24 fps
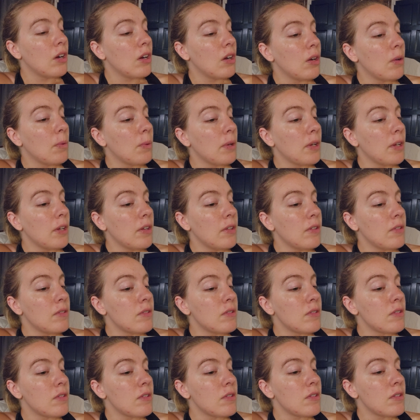Are we on
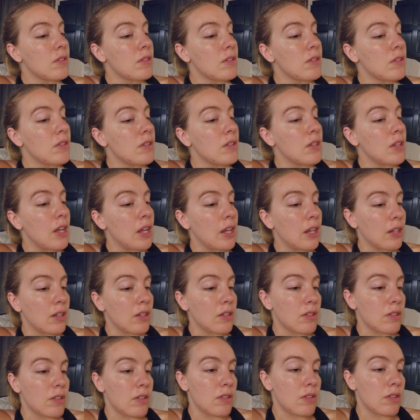
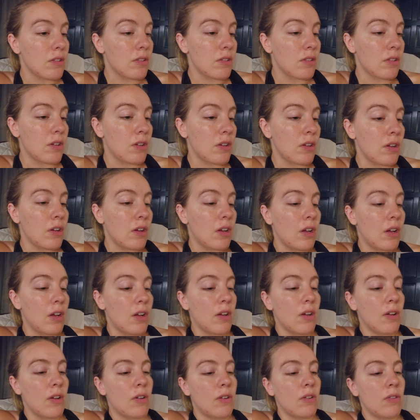6?
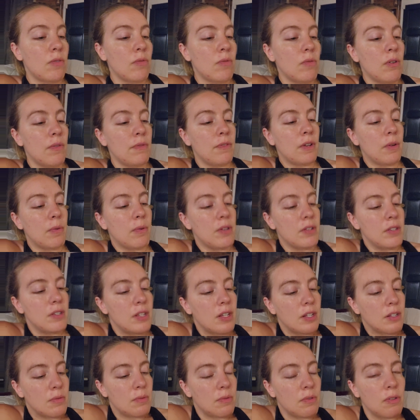Well, if that was
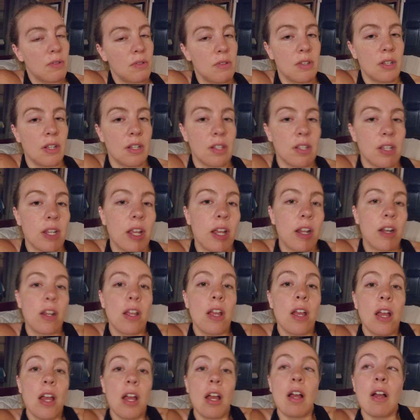6, we'll do 6 again.
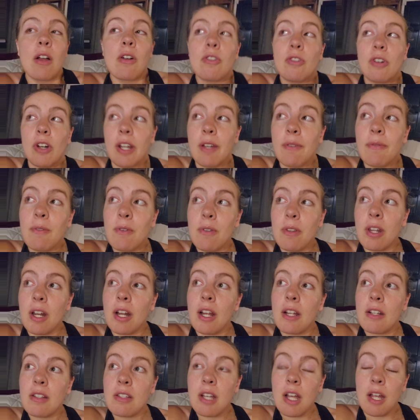Grateful that I
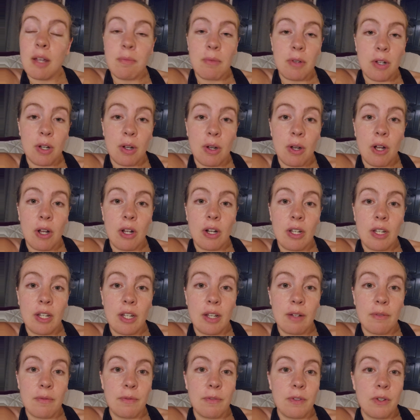had time to go out and
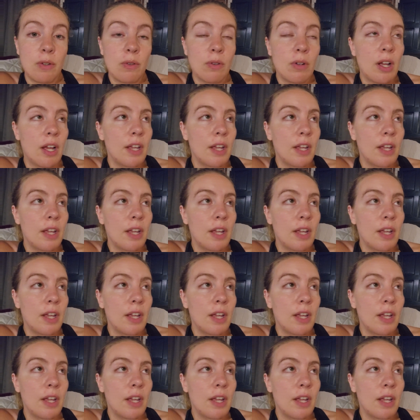get food.